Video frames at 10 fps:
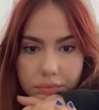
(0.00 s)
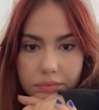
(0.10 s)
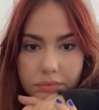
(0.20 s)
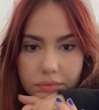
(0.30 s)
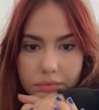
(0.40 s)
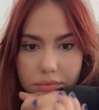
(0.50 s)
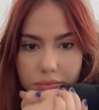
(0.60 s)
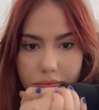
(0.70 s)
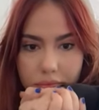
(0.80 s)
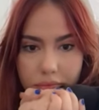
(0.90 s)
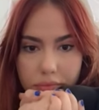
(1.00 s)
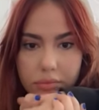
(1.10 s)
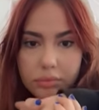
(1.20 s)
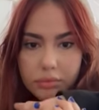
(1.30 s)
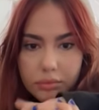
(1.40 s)

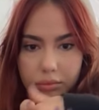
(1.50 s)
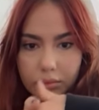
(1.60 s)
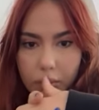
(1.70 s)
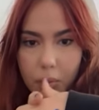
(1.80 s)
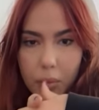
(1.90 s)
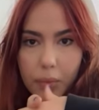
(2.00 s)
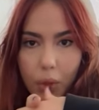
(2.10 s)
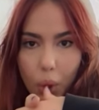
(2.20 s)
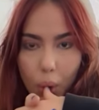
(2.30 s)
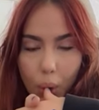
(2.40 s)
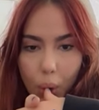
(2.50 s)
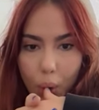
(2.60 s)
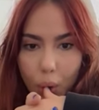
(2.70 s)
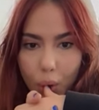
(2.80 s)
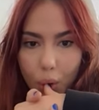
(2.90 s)
Nobody speaks.